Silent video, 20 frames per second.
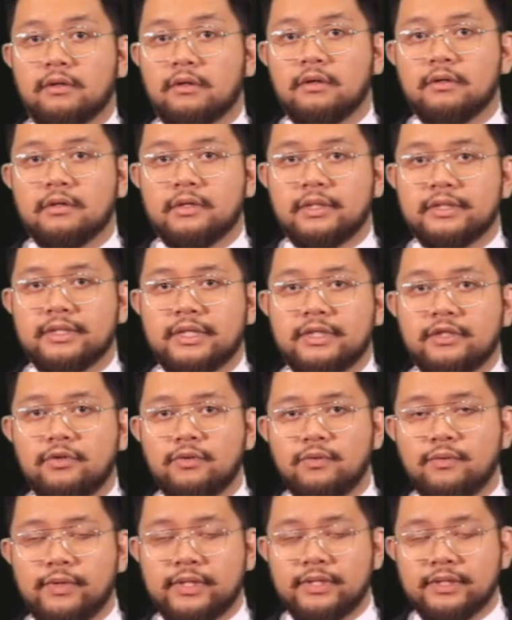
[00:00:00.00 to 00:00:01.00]
locals and
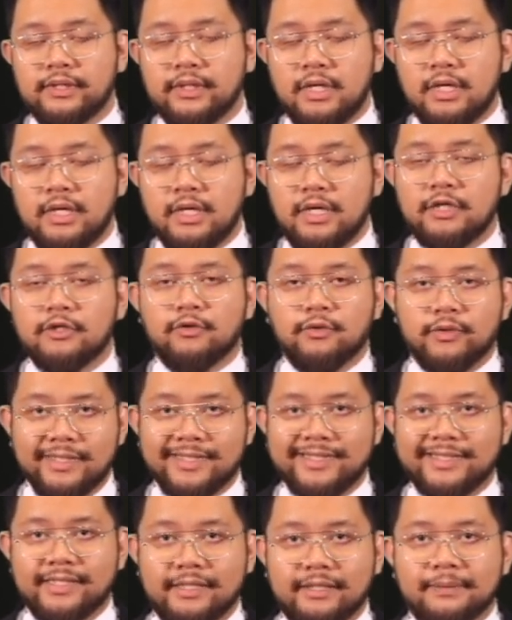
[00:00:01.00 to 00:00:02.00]
tourists into the
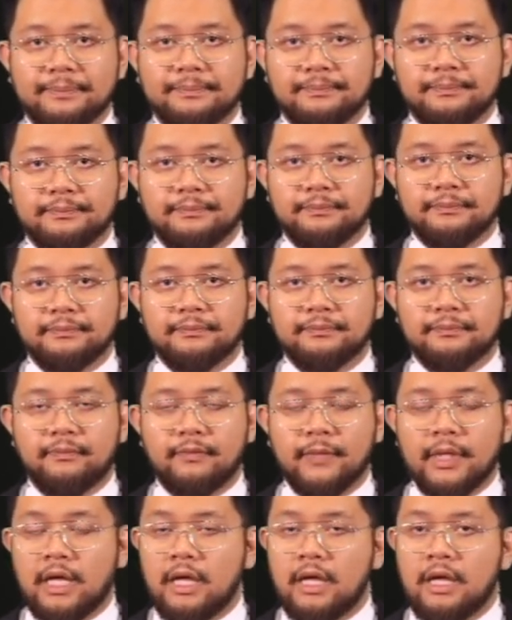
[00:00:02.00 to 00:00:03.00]
sea.
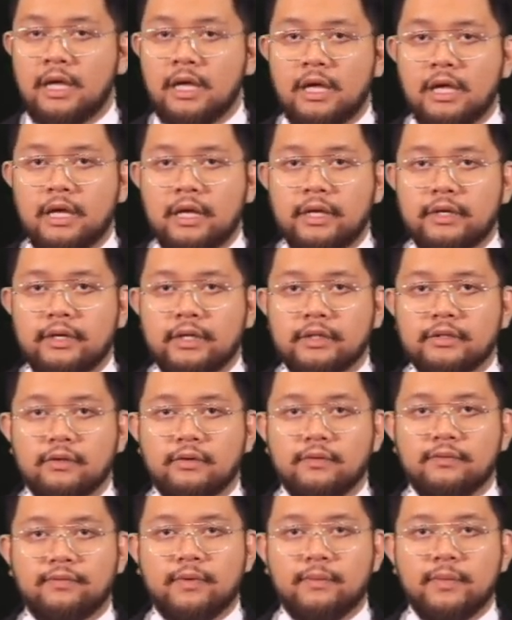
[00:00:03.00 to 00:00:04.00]
That's
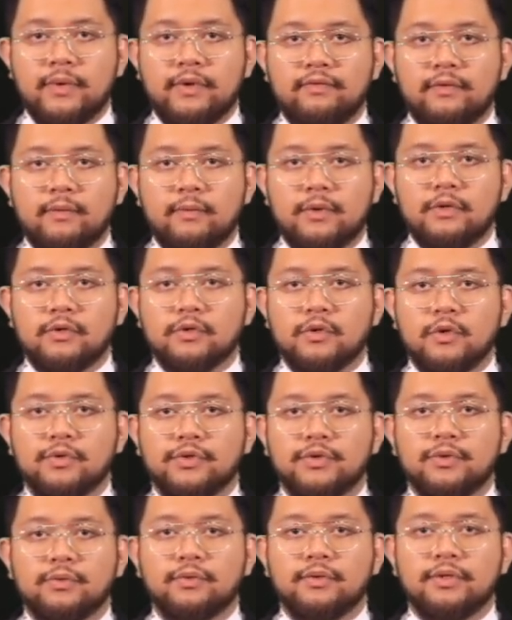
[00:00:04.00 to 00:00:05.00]
all from me. For more news, go
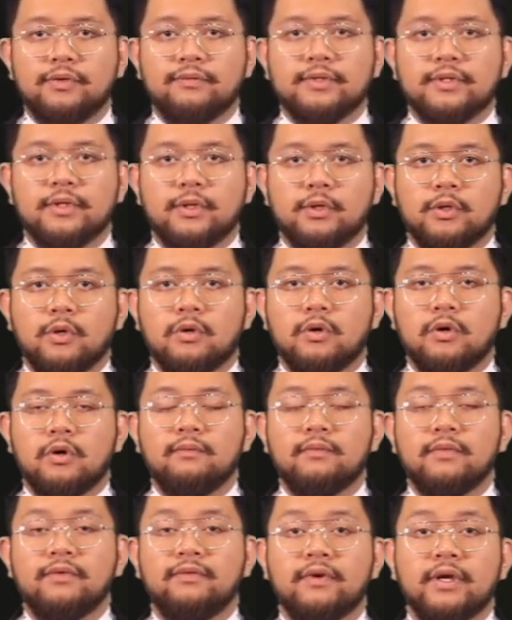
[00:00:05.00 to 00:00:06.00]
to
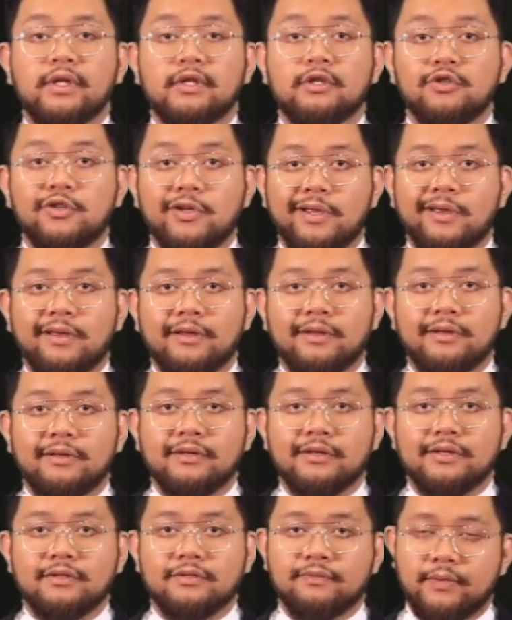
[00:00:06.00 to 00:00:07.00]
tvsarawak.com. Don't forget to share
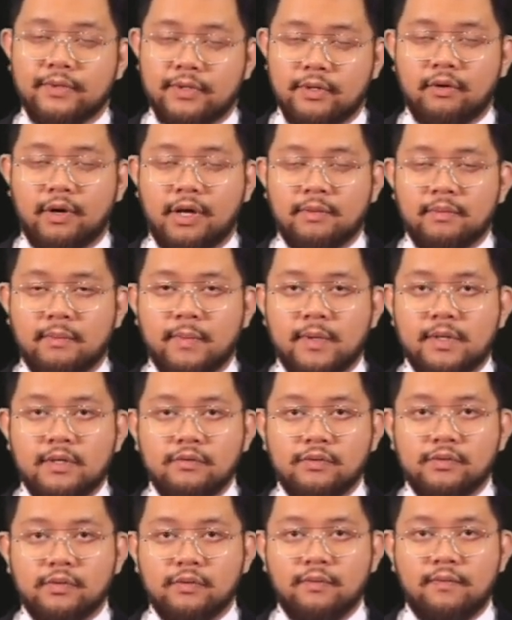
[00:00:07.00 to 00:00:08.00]
this video. I'm Iqbal
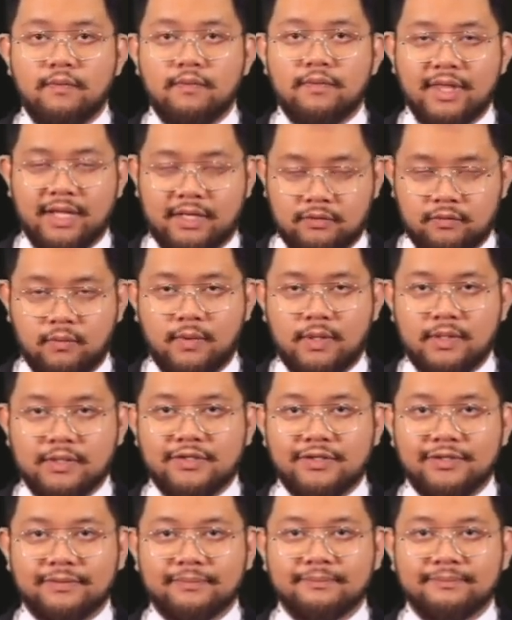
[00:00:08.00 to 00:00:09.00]
Yusof. Thanks for
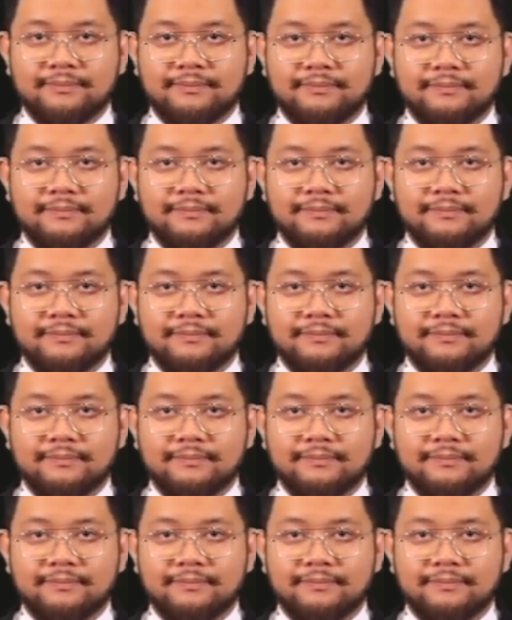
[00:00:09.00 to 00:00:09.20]
watching.